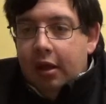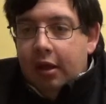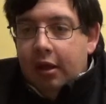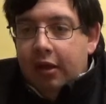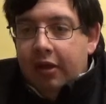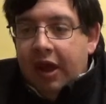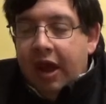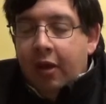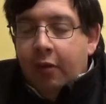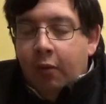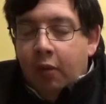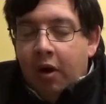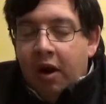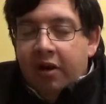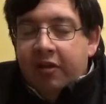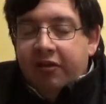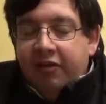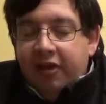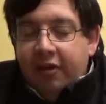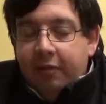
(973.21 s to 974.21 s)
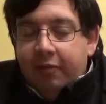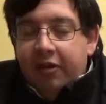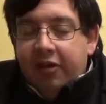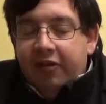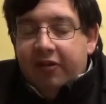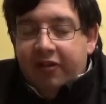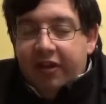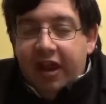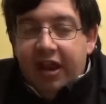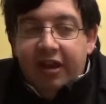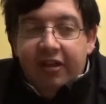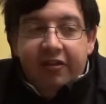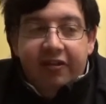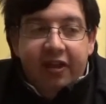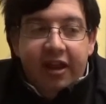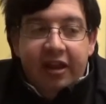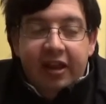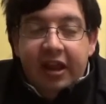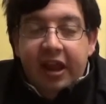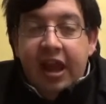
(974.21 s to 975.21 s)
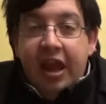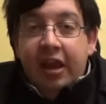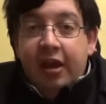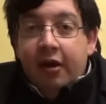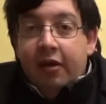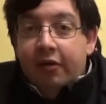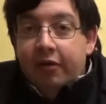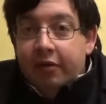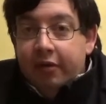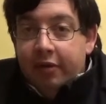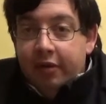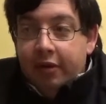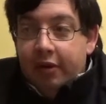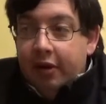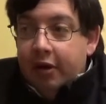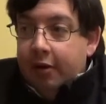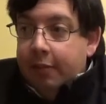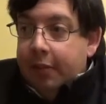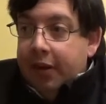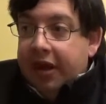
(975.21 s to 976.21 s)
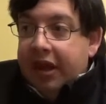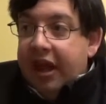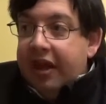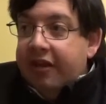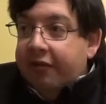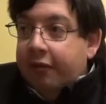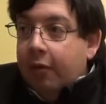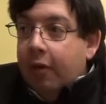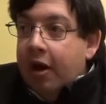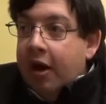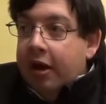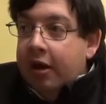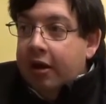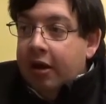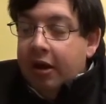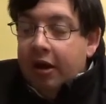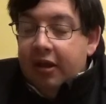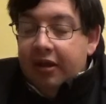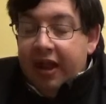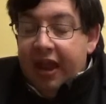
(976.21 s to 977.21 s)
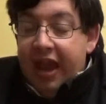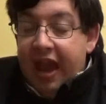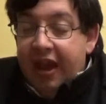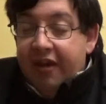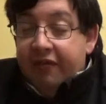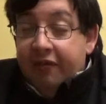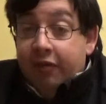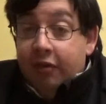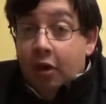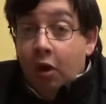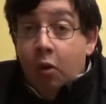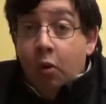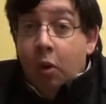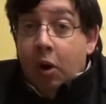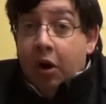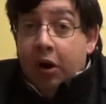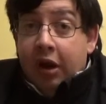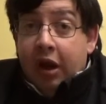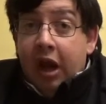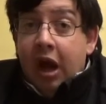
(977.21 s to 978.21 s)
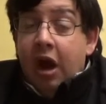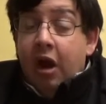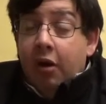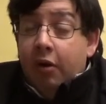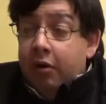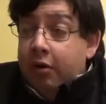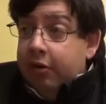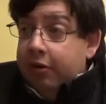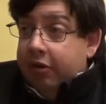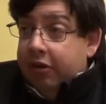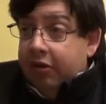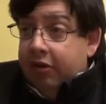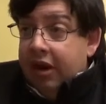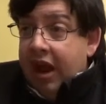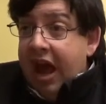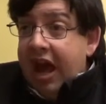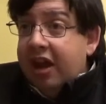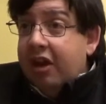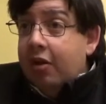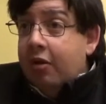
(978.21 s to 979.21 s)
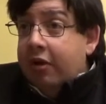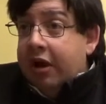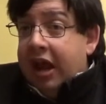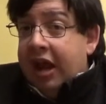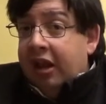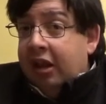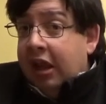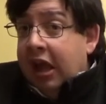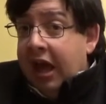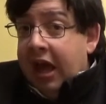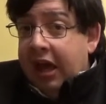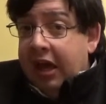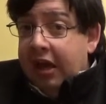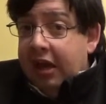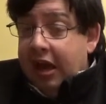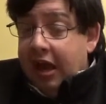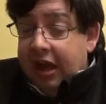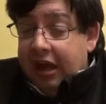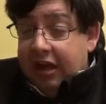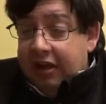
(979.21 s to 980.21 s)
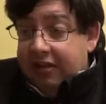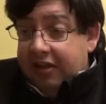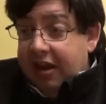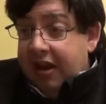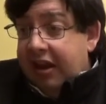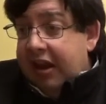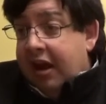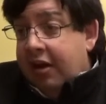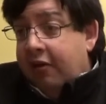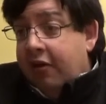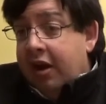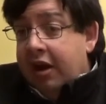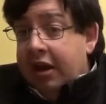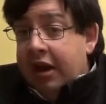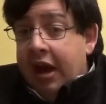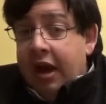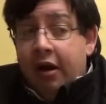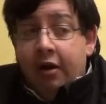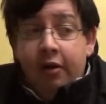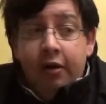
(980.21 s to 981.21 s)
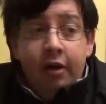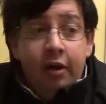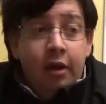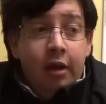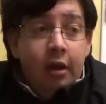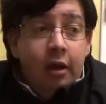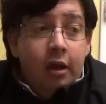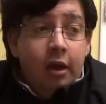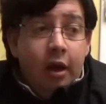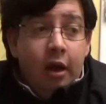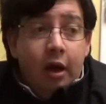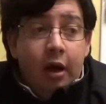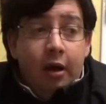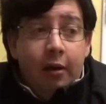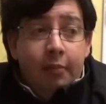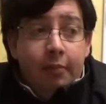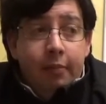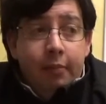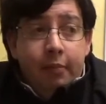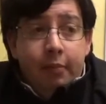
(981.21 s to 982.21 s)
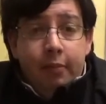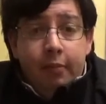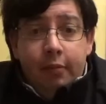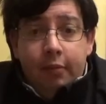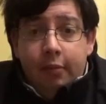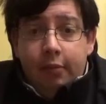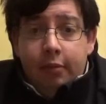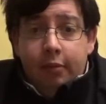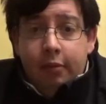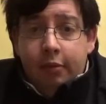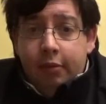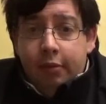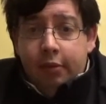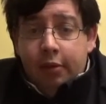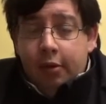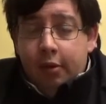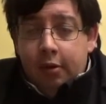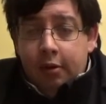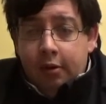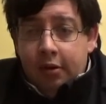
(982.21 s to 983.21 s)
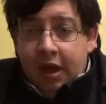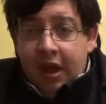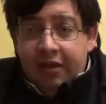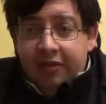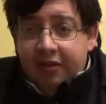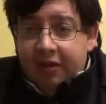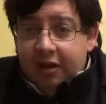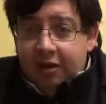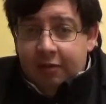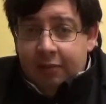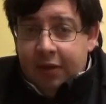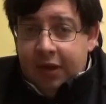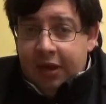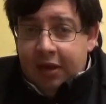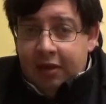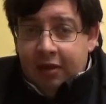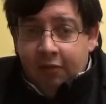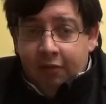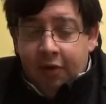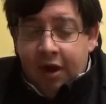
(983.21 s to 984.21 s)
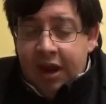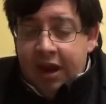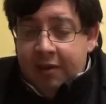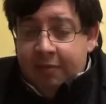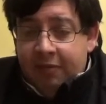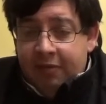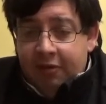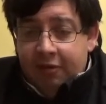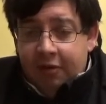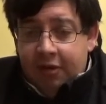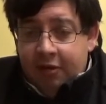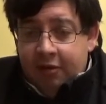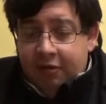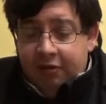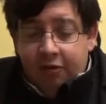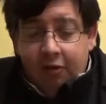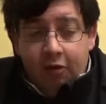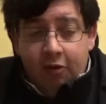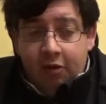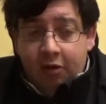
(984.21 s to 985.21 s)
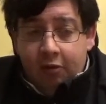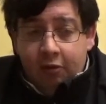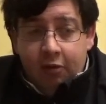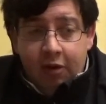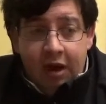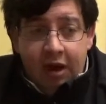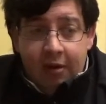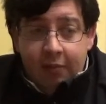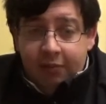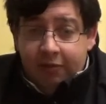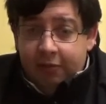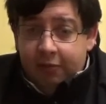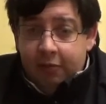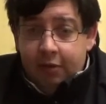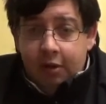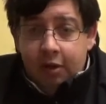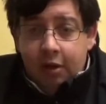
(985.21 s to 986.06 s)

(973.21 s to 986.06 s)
that wants them to stay in San Diego. But guess what? They have nowhere to go. They're not going to LA. I can tell you that right now. That's going to be the Rams and solely the Rams.